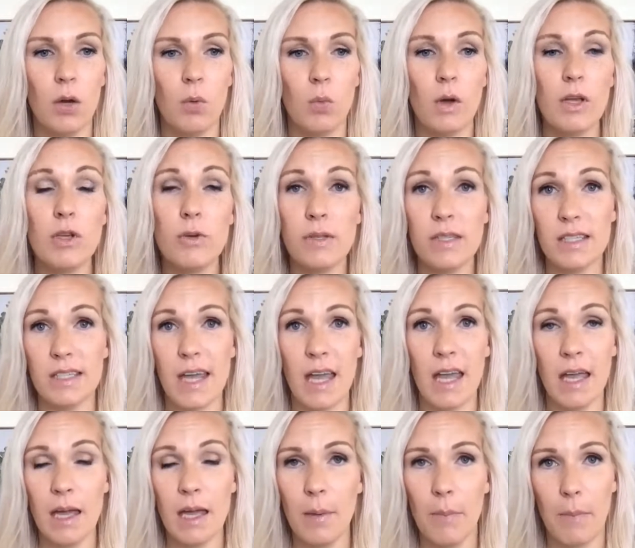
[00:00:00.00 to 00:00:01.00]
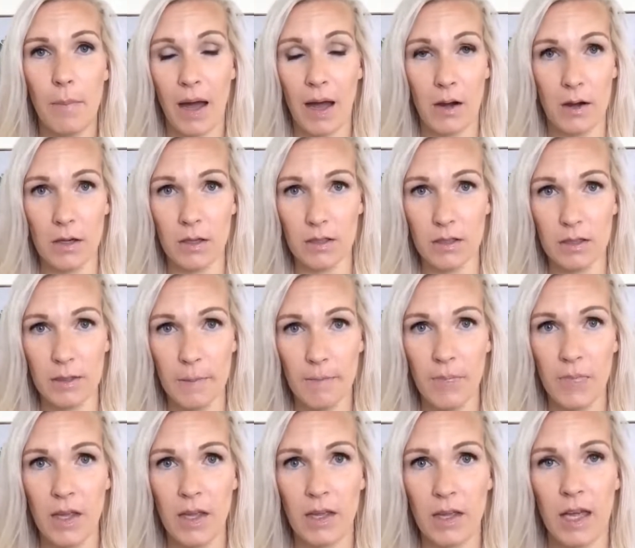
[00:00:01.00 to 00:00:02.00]
what you say matters.
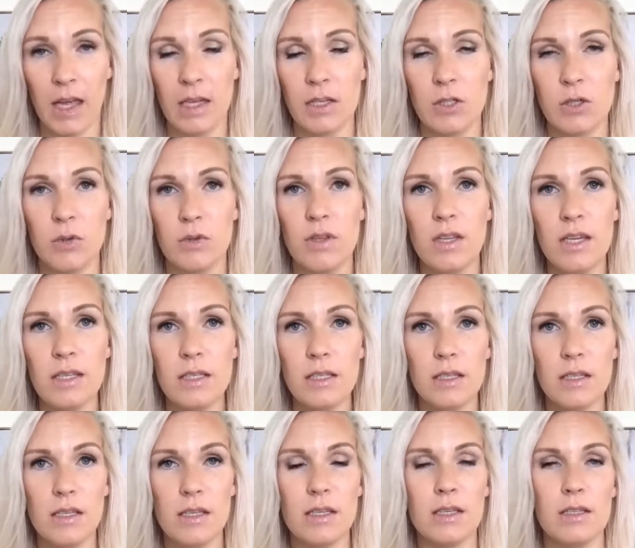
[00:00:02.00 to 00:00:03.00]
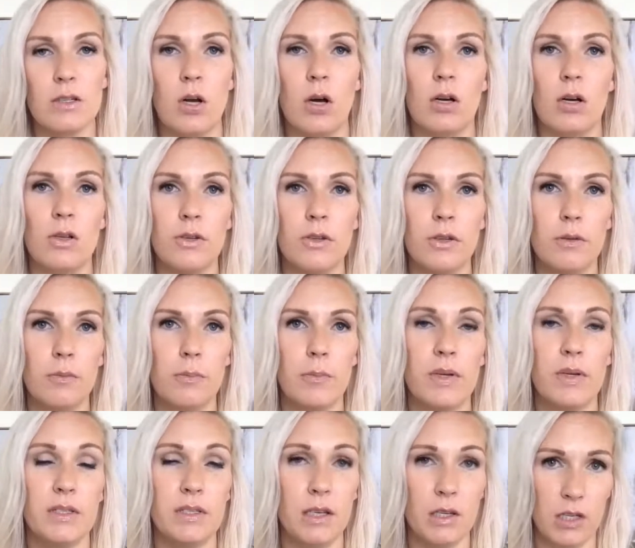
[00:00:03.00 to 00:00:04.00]
Okay, so this is called
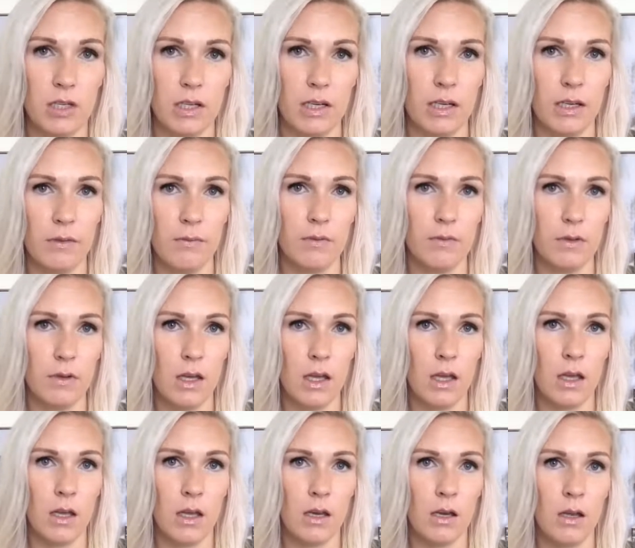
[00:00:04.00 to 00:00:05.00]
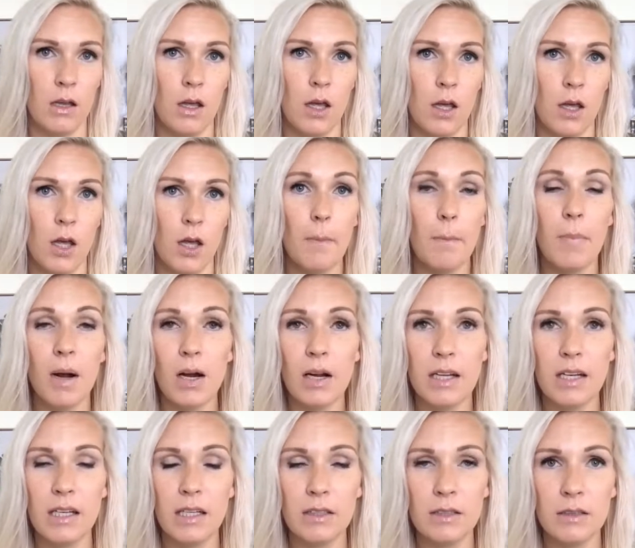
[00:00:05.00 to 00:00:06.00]
positioning. In
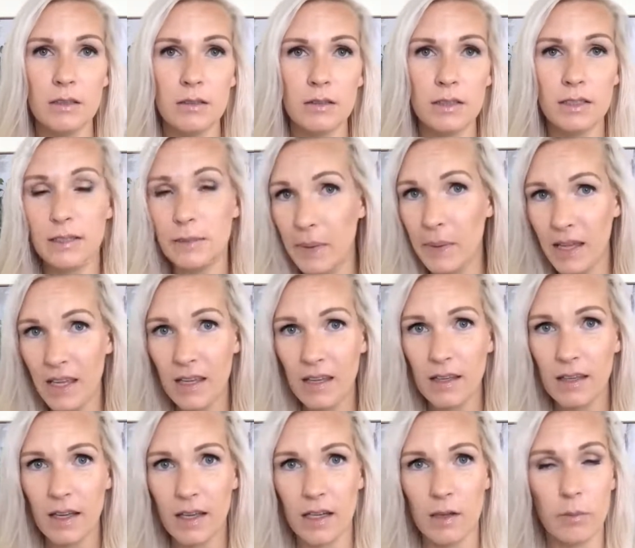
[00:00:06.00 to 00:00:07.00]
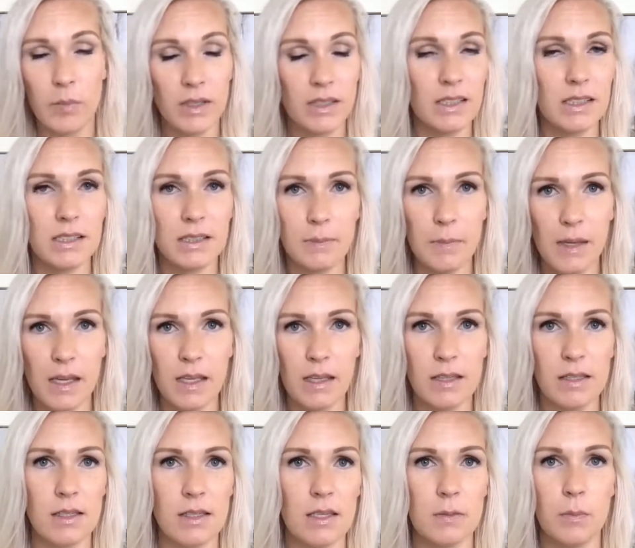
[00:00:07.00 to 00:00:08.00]
marketing speak and in business
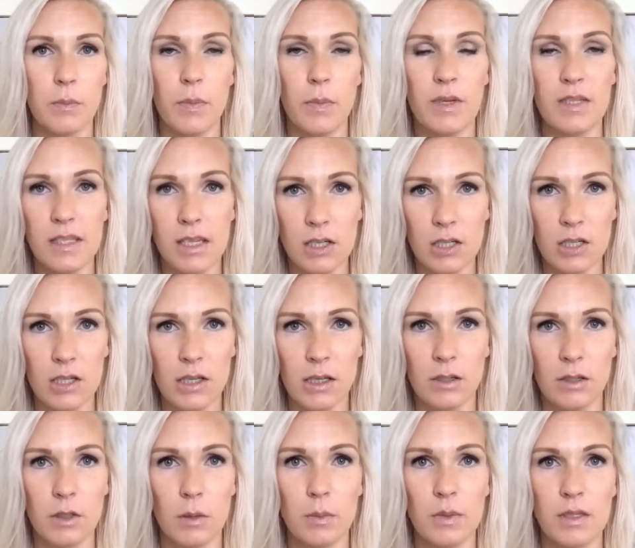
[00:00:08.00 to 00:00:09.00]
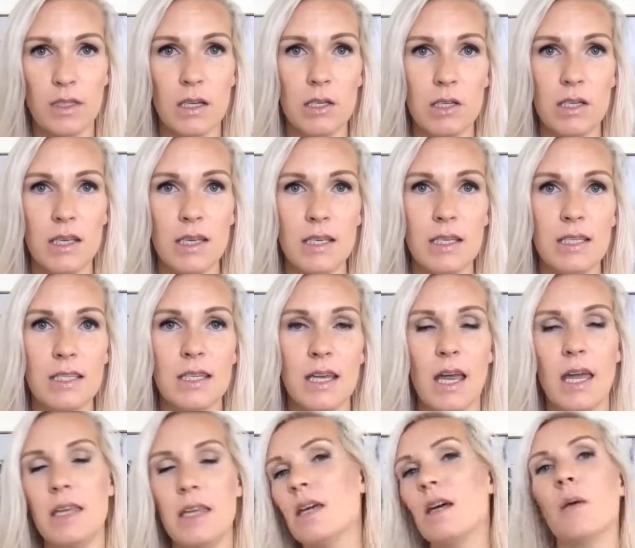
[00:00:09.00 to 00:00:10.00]
speak, this is positioning. So positioning is
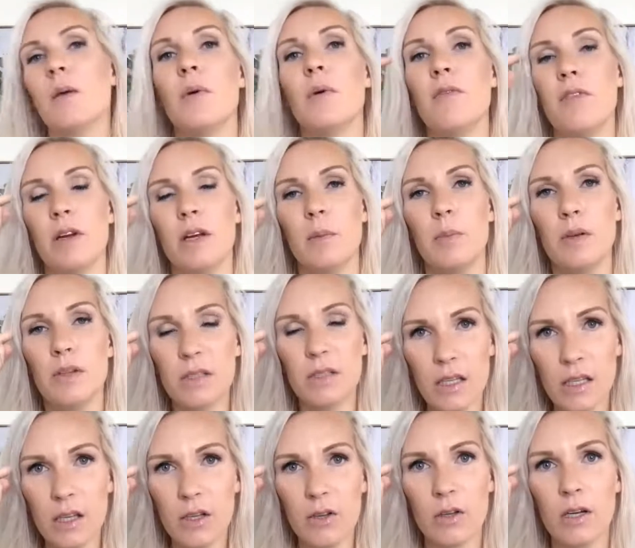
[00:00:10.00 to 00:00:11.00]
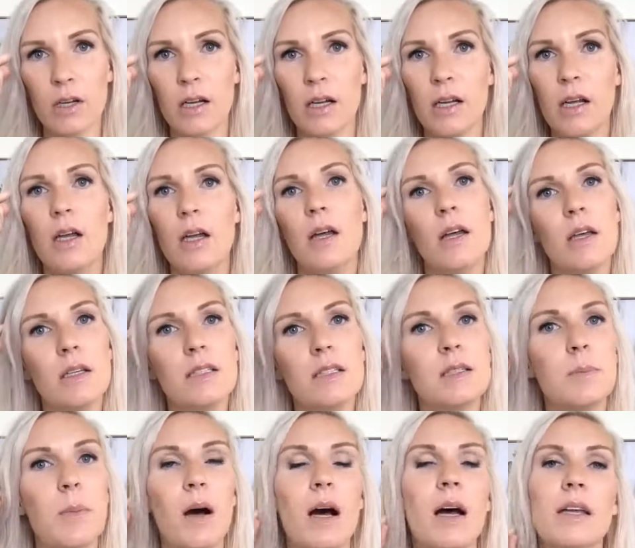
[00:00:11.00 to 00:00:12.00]
taking up a very particular
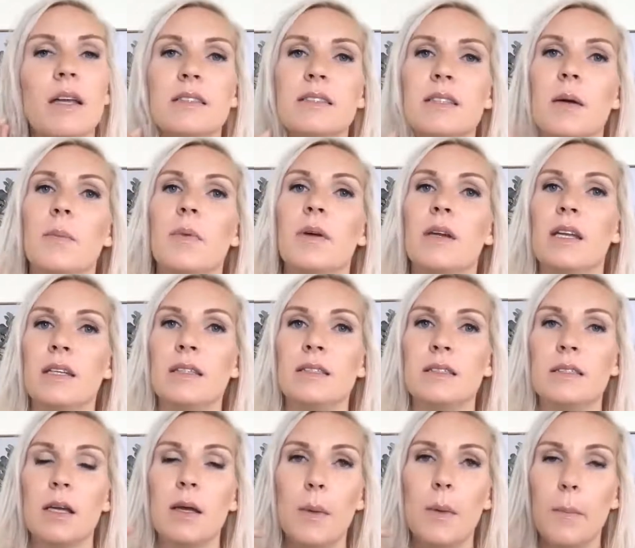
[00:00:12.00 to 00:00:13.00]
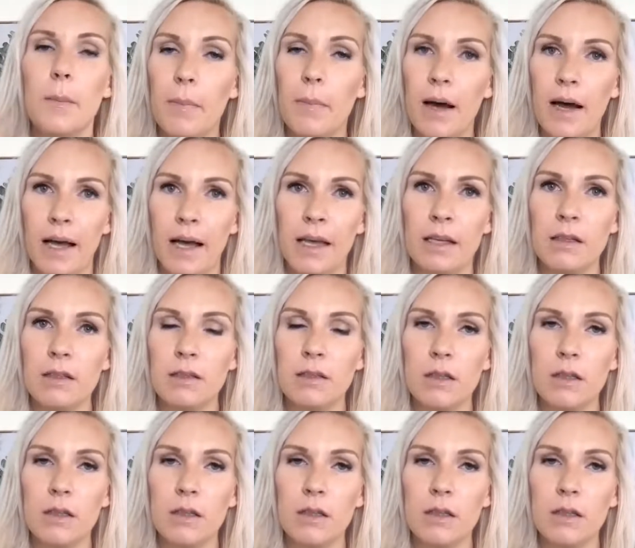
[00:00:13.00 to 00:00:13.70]
spot in somebody's mind